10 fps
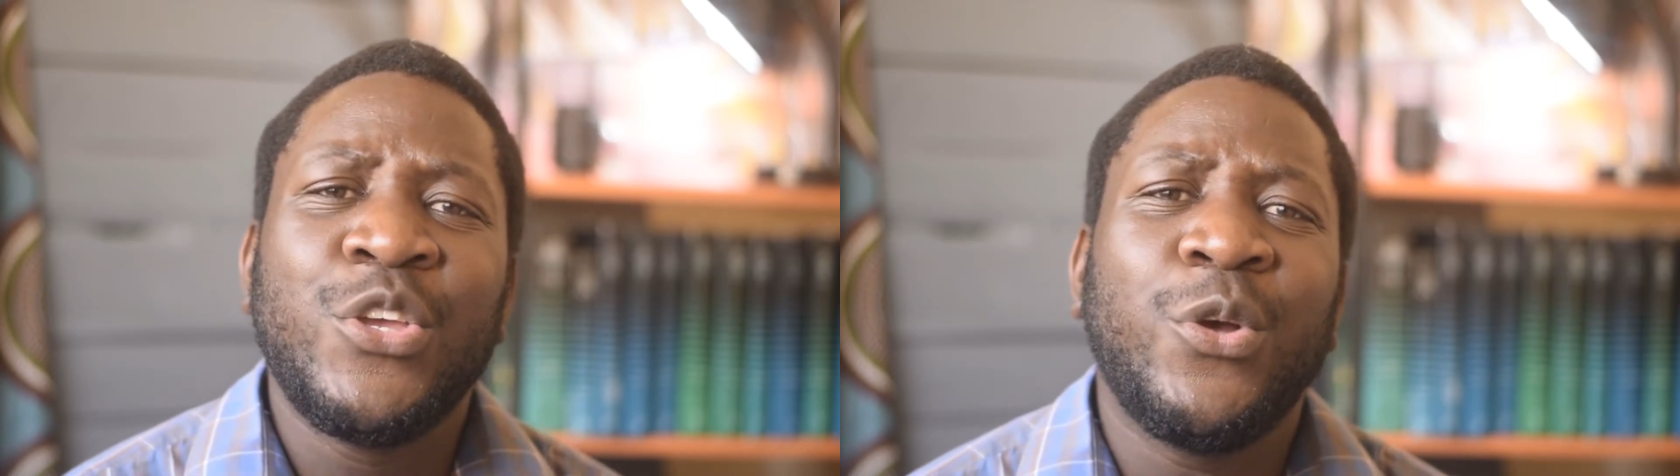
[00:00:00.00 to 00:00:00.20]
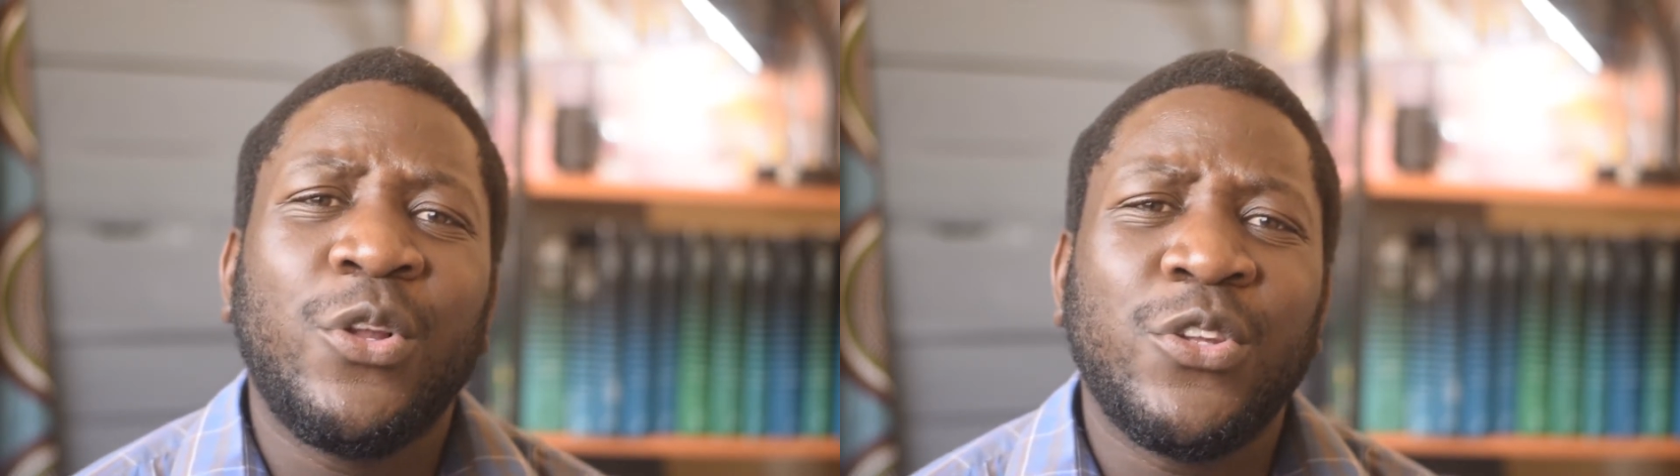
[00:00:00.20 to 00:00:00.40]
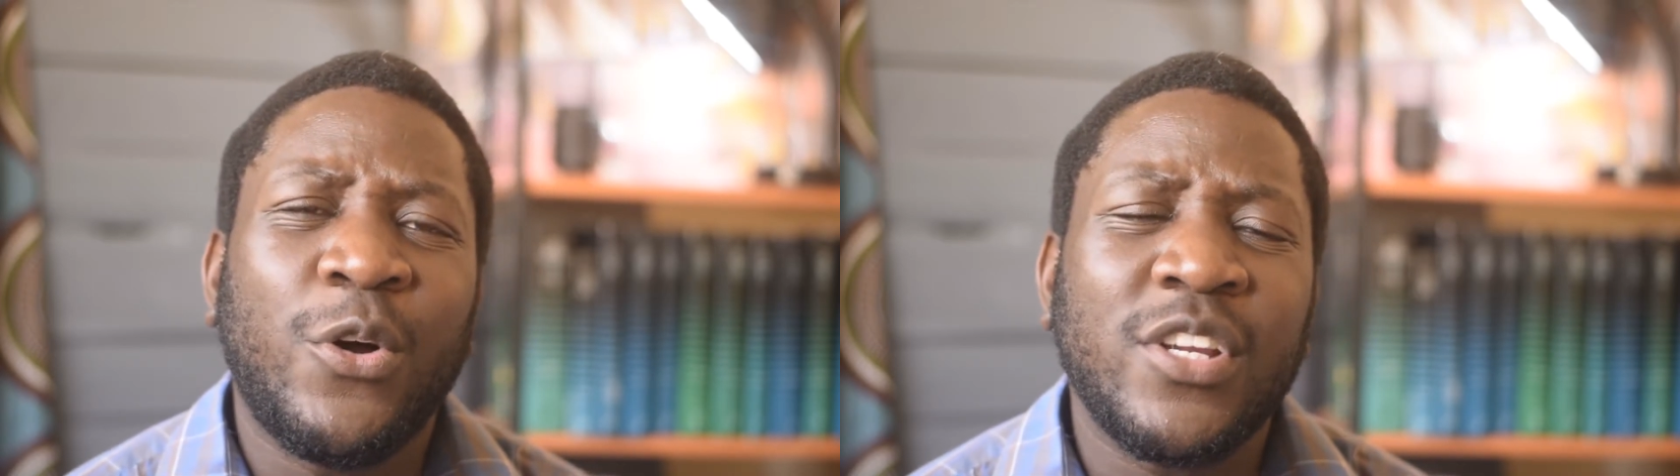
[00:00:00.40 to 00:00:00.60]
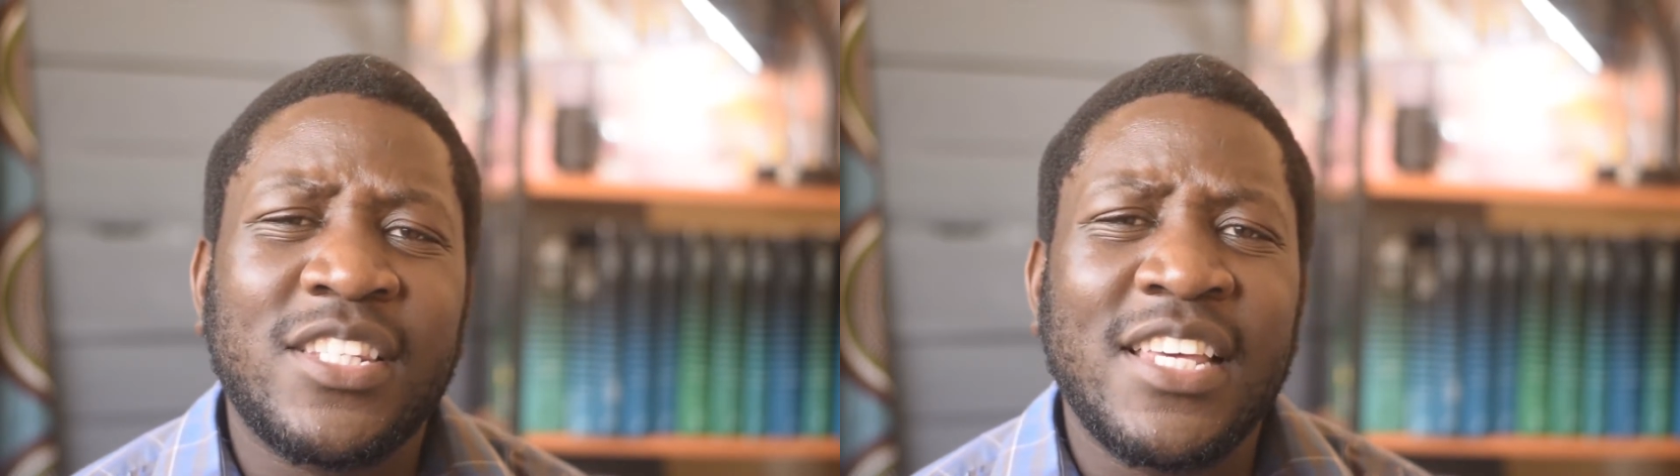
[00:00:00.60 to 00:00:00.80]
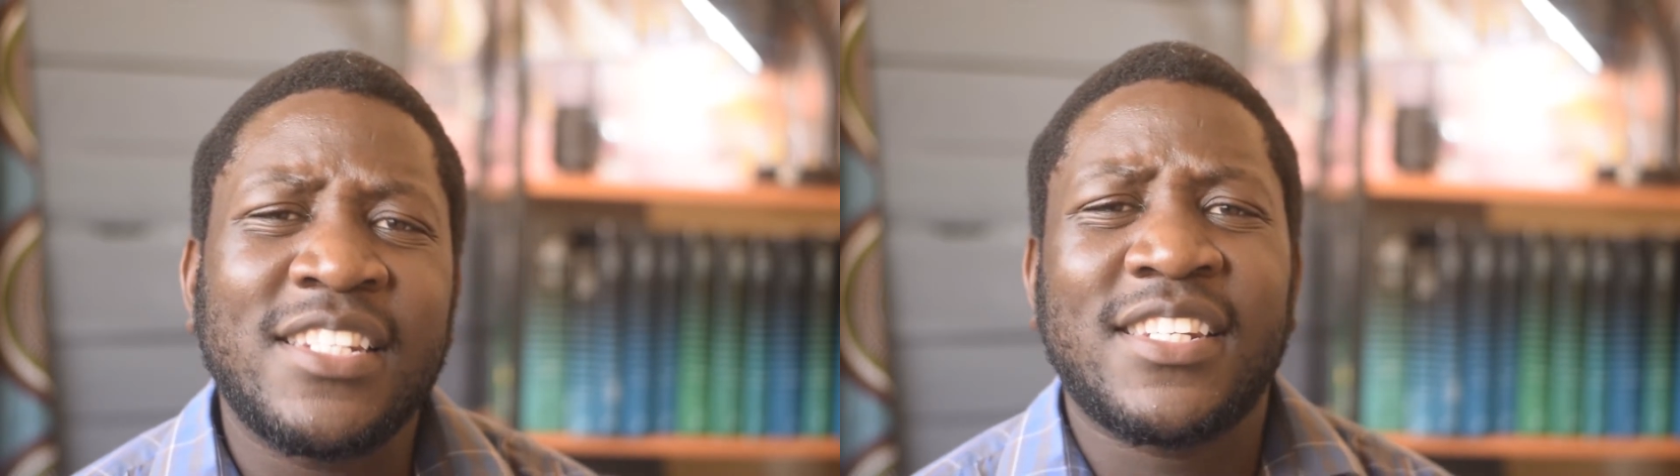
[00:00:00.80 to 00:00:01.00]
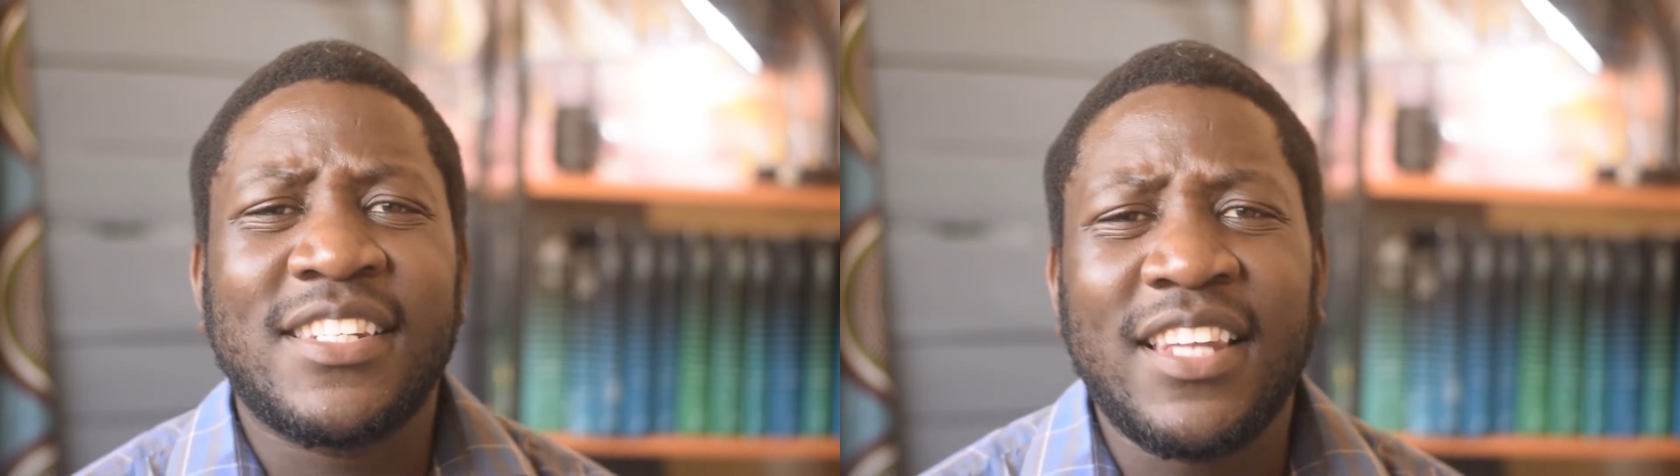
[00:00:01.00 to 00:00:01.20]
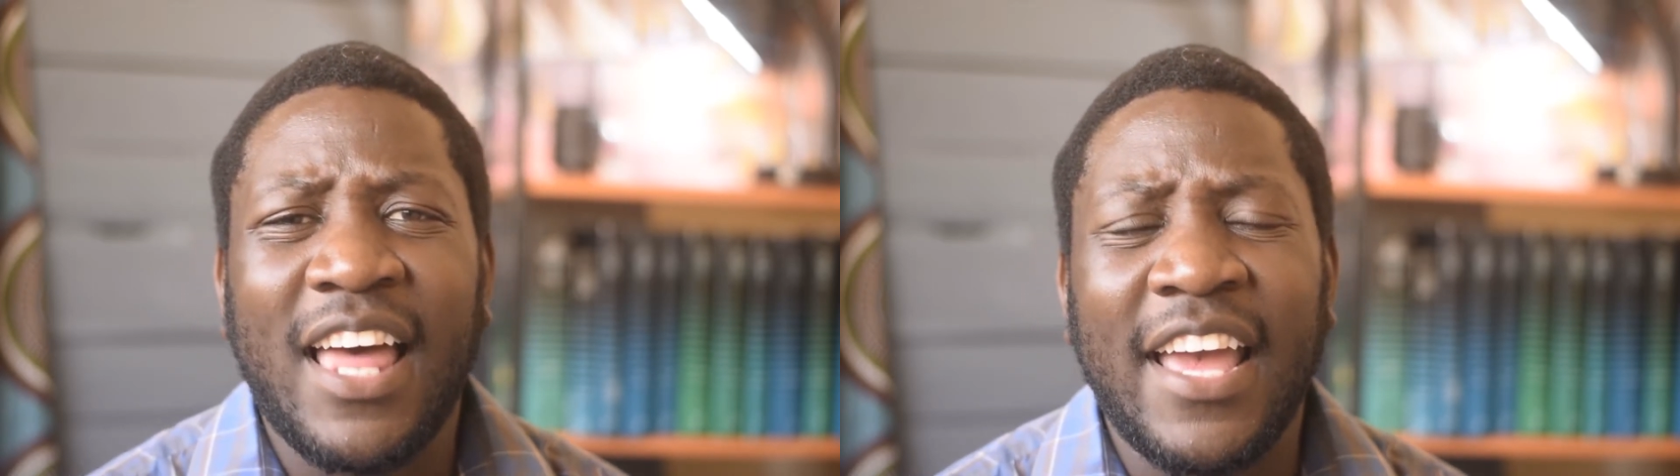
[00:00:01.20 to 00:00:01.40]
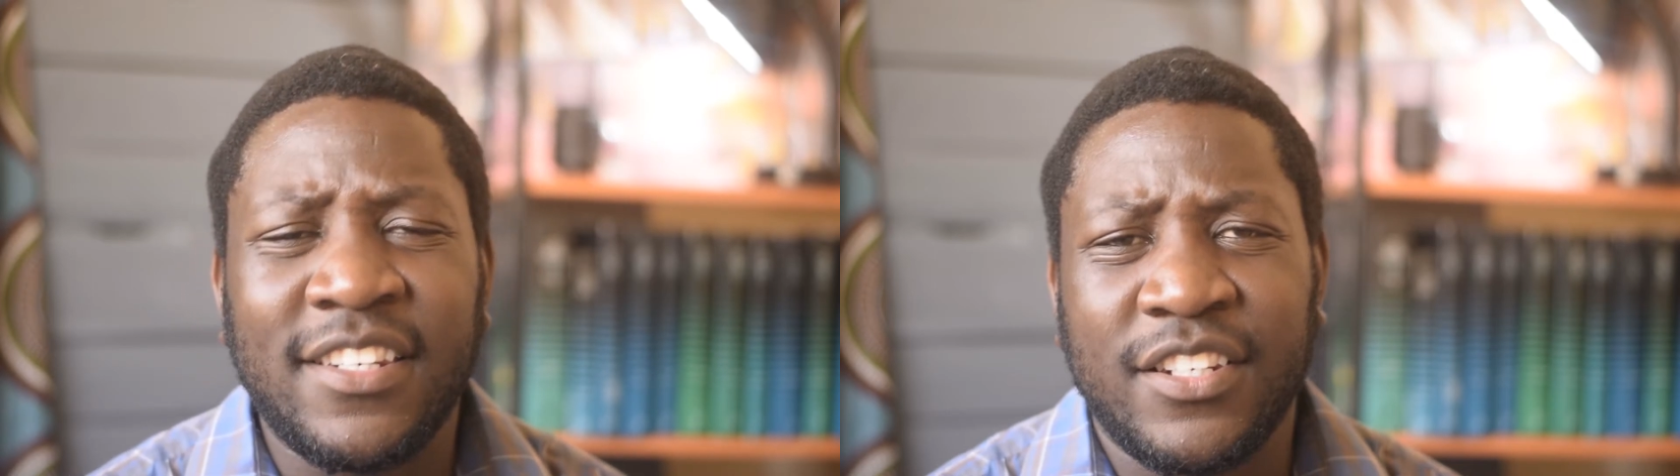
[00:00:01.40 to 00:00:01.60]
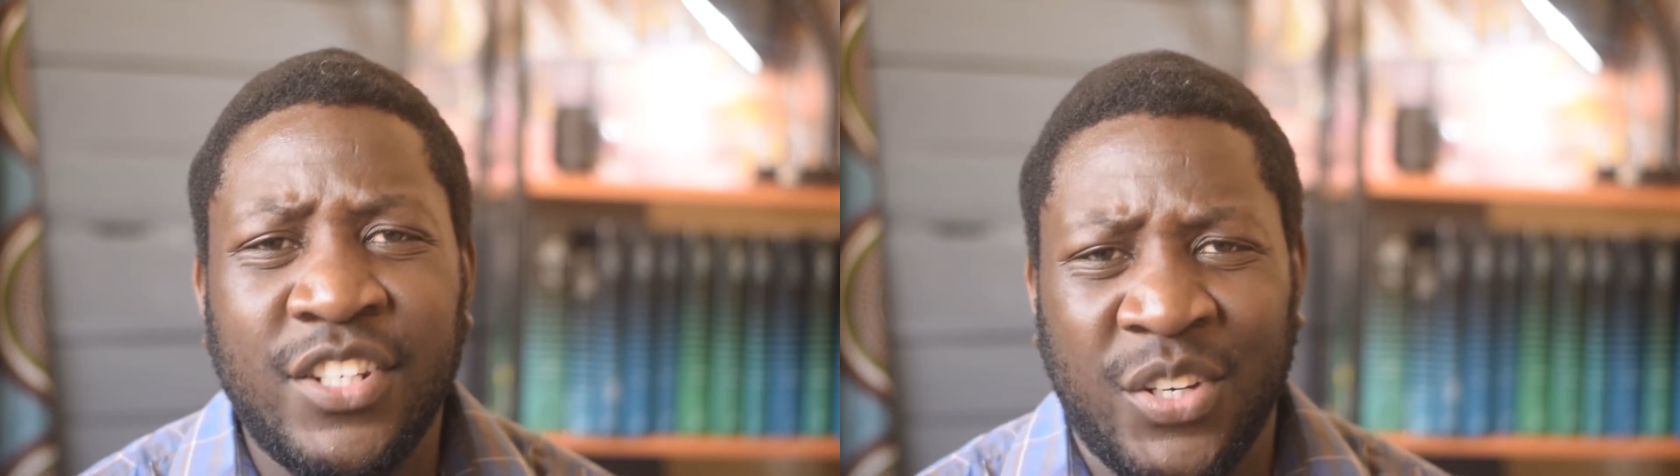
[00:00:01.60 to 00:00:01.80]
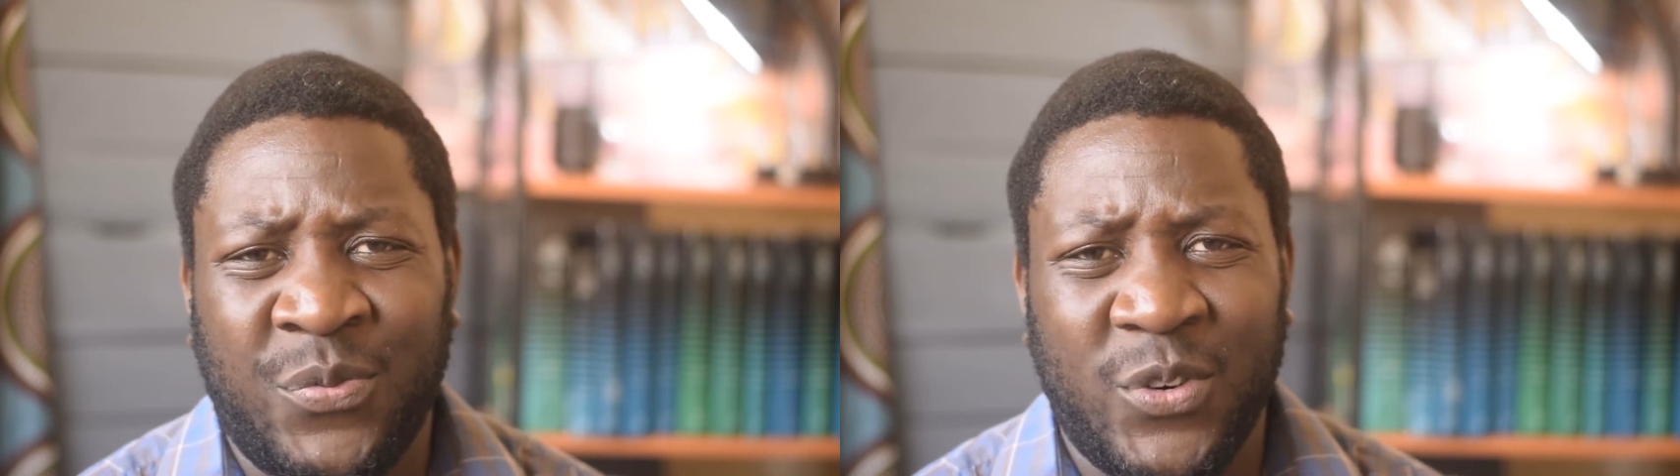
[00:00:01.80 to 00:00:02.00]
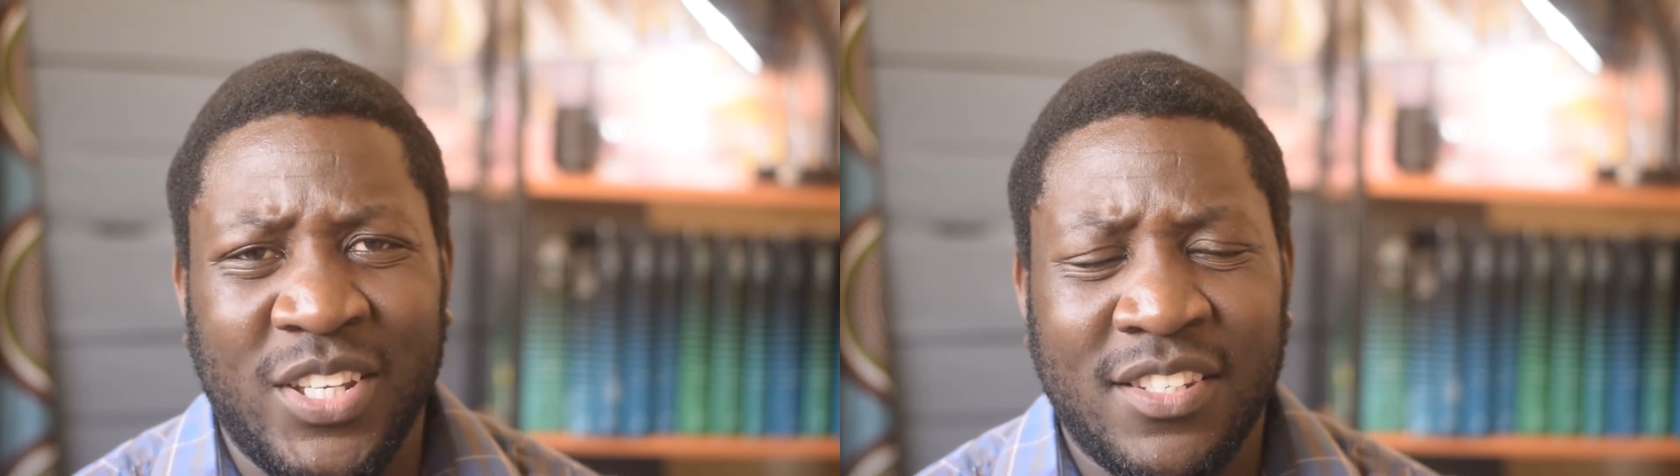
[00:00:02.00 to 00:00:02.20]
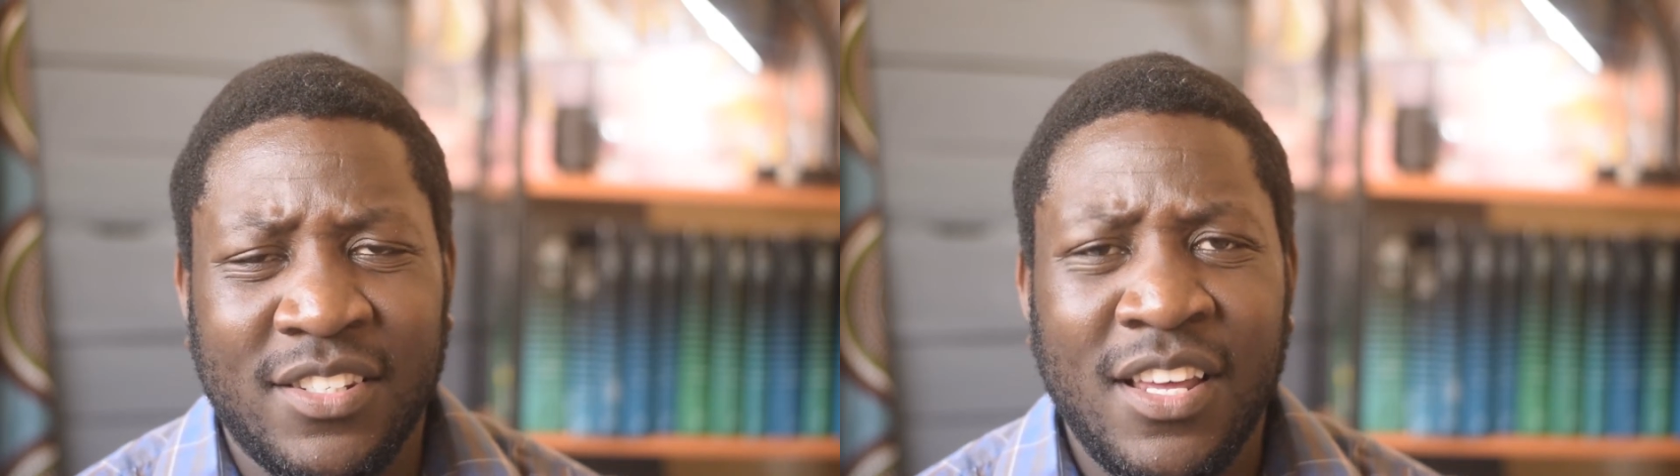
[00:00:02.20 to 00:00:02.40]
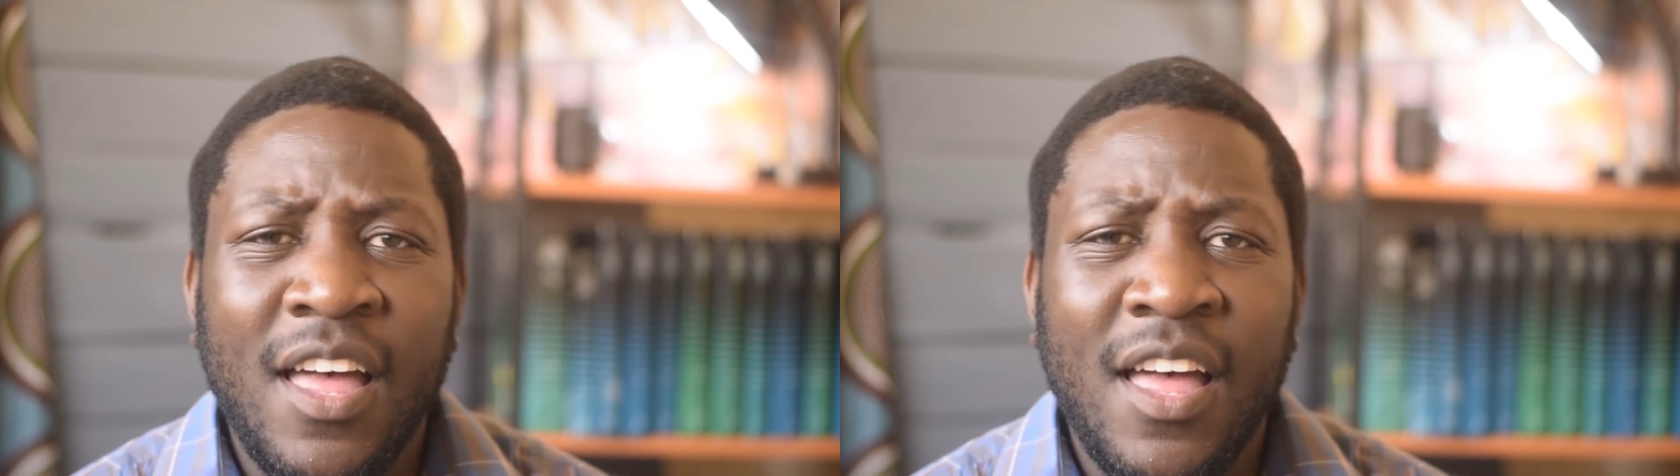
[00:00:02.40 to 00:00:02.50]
you'll notice there's a slight difference.